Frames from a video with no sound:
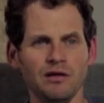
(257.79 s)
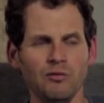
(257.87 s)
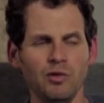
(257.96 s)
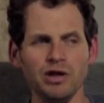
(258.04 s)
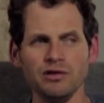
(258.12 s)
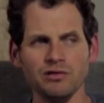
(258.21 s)

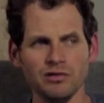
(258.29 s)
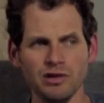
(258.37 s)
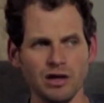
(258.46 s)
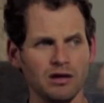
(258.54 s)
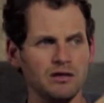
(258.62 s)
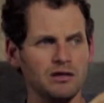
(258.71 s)
And where do you
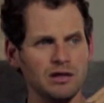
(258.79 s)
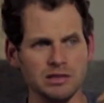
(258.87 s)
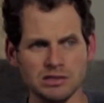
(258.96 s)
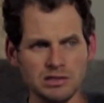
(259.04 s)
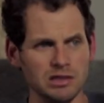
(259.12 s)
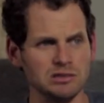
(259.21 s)
think
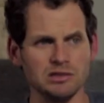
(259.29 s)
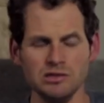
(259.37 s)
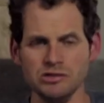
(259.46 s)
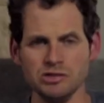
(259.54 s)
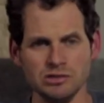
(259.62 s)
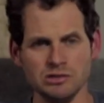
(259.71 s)
internet
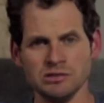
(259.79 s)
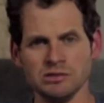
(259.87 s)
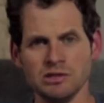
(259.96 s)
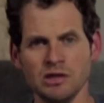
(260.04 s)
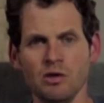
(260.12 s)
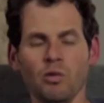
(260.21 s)

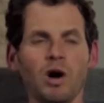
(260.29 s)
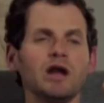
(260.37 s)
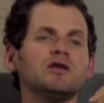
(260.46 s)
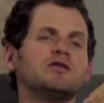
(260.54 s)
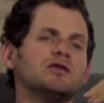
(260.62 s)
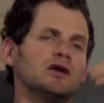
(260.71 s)
solutions? Why
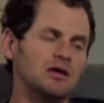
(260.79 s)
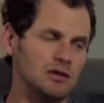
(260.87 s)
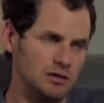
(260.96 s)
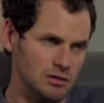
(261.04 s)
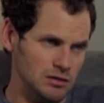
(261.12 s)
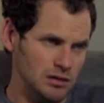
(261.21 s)
do you
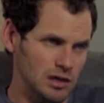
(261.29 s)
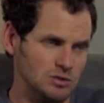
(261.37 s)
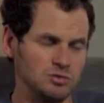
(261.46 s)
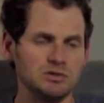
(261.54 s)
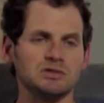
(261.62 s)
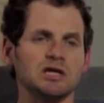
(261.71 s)
think
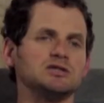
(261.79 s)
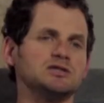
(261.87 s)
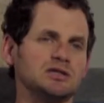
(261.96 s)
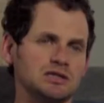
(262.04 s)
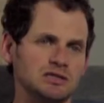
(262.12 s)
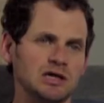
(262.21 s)
it was such a
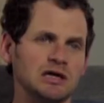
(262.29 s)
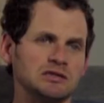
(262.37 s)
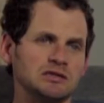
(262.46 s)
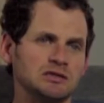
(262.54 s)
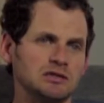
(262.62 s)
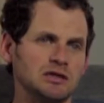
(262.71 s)

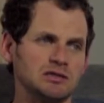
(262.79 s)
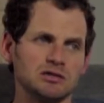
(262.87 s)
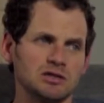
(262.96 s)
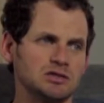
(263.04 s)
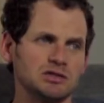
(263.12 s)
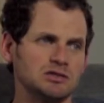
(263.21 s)
success? It's
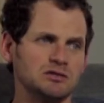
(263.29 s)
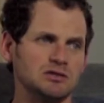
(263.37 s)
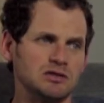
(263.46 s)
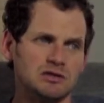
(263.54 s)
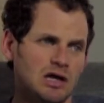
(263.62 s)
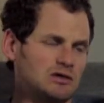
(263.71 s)
not just
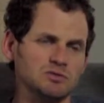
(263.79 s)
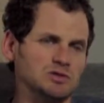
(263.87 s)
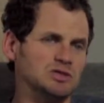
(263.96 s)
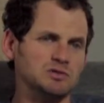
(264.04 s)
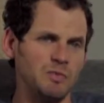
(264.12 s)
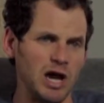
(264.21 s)
that
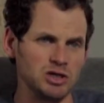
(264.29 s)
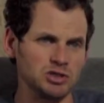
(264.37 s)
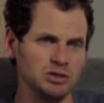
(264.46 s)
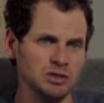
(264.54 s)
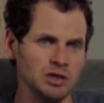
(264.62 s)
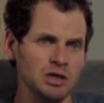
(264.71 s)
was his
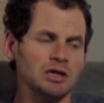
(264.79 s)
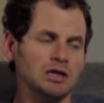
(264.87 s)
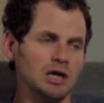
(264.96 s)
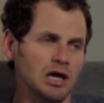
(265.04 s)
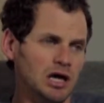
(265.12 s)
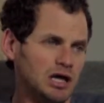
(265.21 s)
passion.
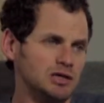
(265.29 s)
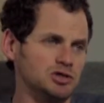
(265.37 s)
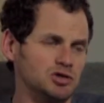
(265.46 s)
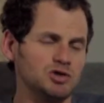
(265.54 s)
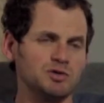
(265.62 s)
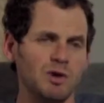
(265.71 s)
He had a
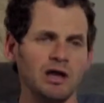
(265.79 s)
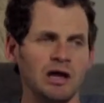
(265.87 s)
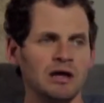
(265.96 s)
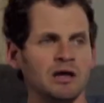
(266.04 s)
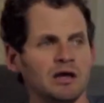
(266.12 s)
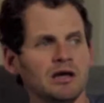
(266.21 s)
Jewish mother.